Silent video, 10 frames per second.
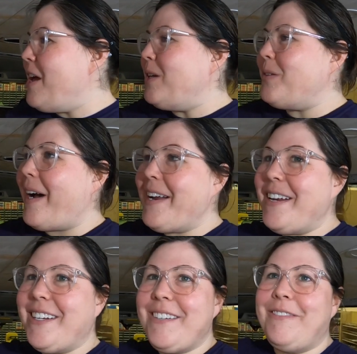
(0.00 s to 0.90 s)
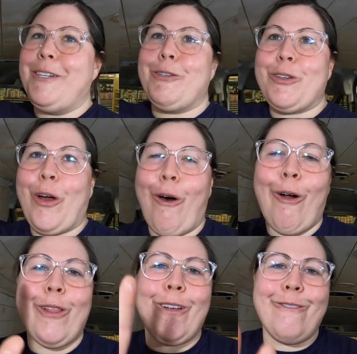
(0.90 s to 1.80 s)
so I need to finish
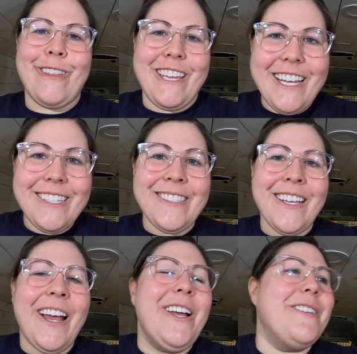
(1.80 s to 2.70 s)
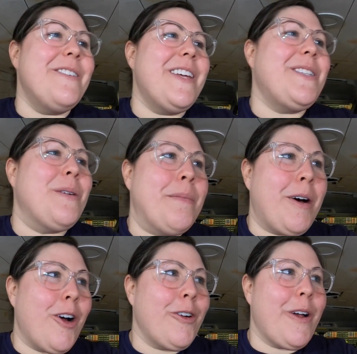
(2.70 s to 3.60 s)
all of this so that
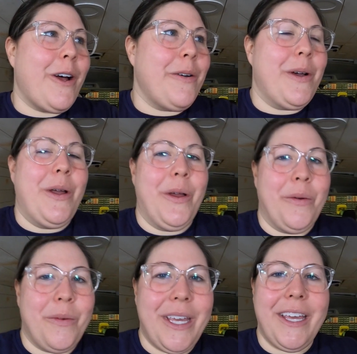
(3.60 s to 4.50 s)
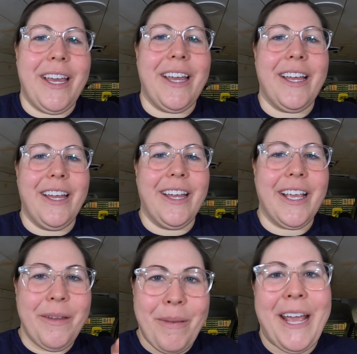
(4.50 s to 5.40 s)
tomorrow we
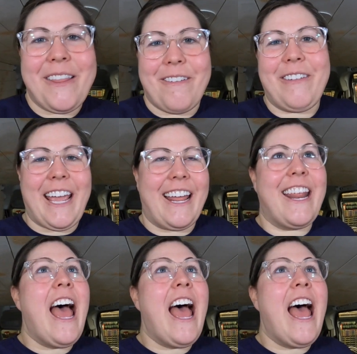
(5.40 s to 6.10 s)
can paint the van.